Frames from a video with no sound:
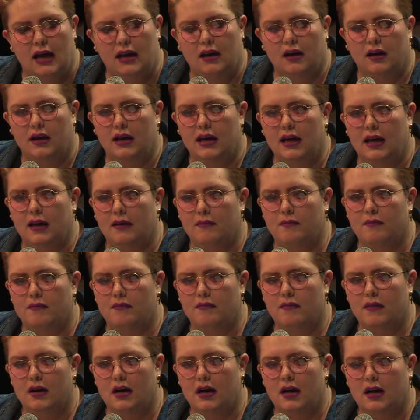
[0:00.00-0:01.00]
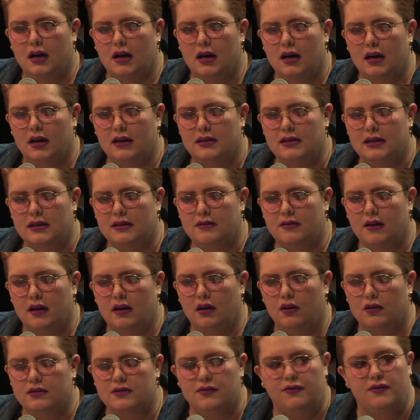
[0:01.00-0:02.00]
and I um, uh, did a
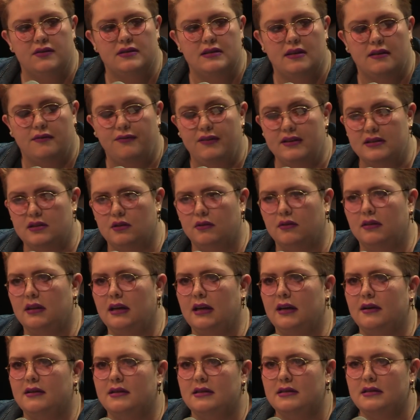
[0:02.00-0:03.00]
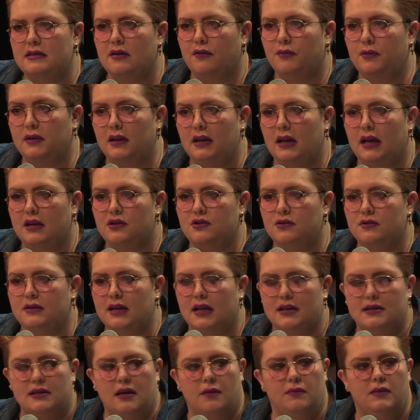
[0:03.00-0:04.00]
lots of physical theatre, did stuff with the National
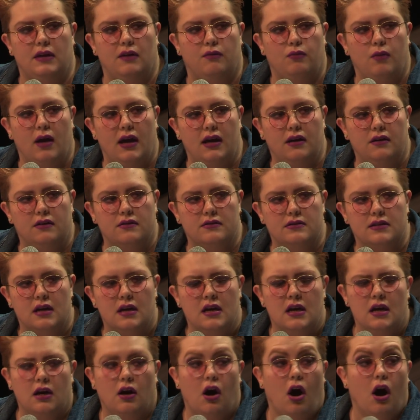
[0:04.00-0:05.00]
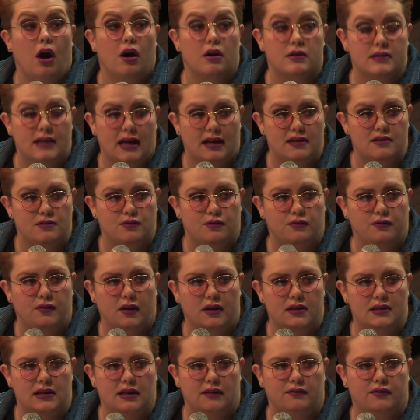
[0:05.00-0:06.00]
Dance Company of Wales, got Arts Council
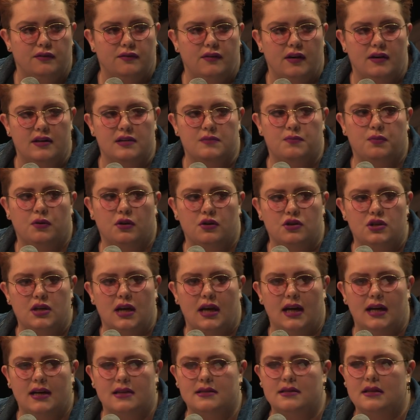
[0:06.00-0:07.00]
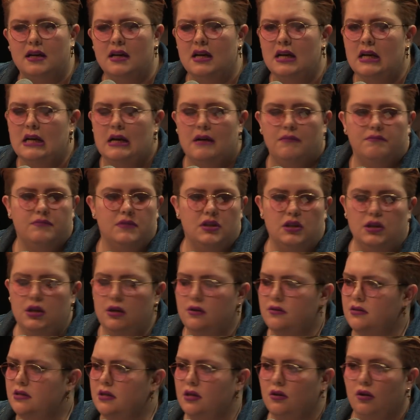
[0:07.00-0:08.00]
funding for various projects
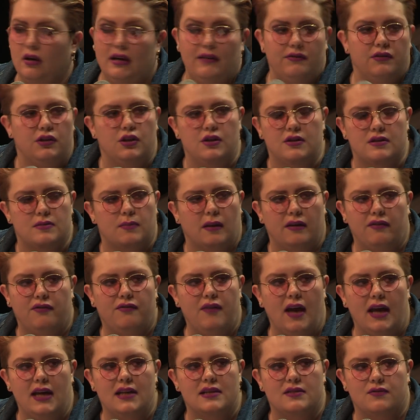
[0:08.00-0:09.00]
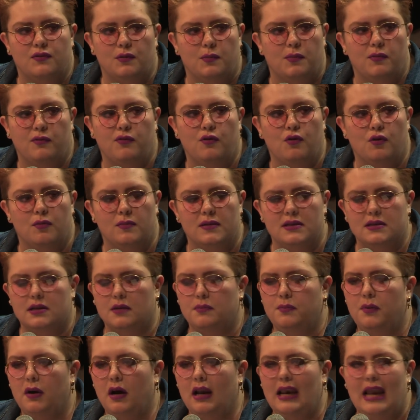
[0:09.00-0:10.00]
used to not even use my face for performance. I
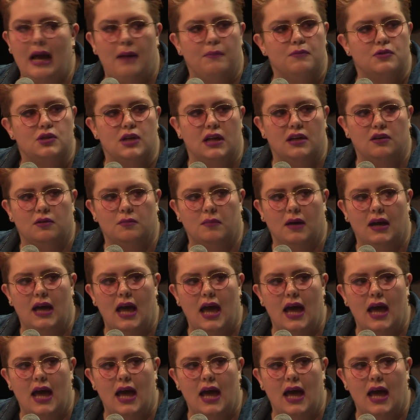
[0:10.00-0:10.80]
put a lampshade on my